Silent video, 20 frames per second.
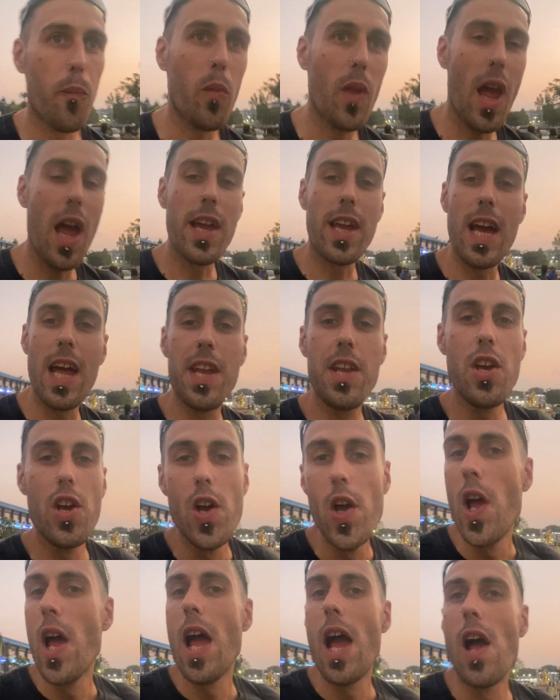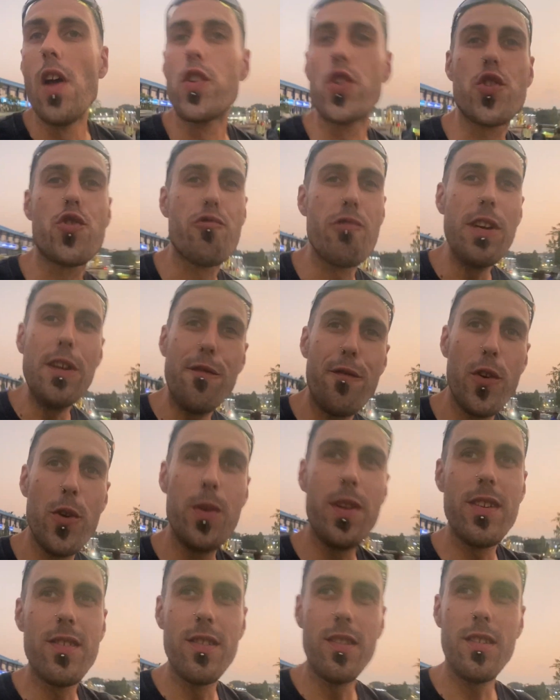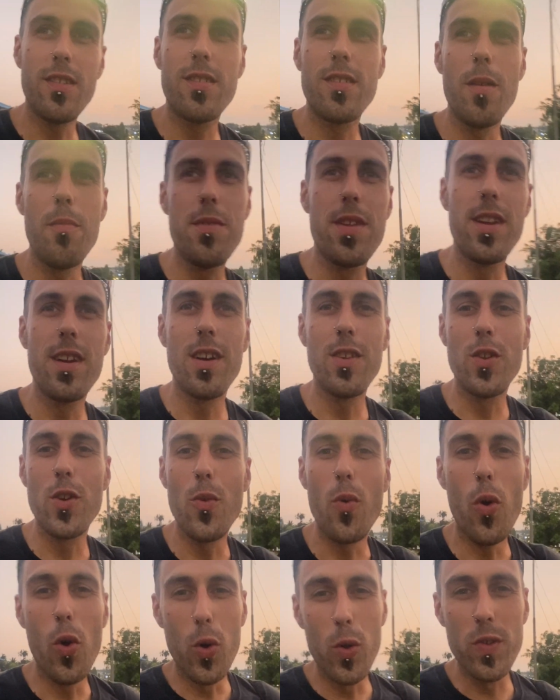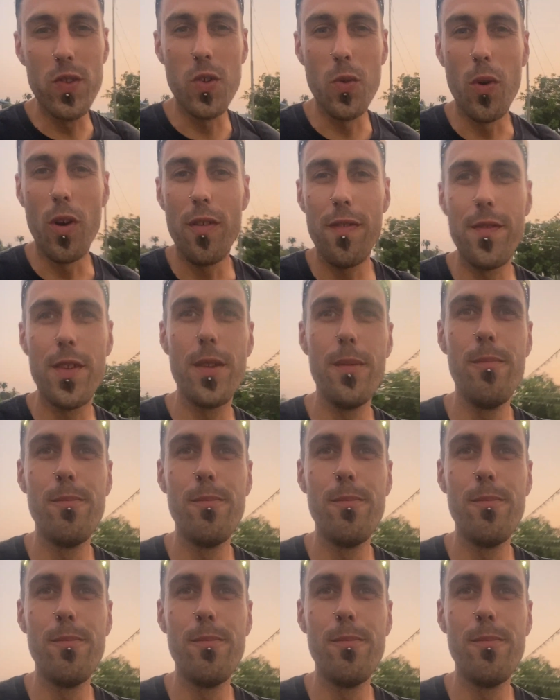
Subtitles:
Again, Street food isn't something I do all too often.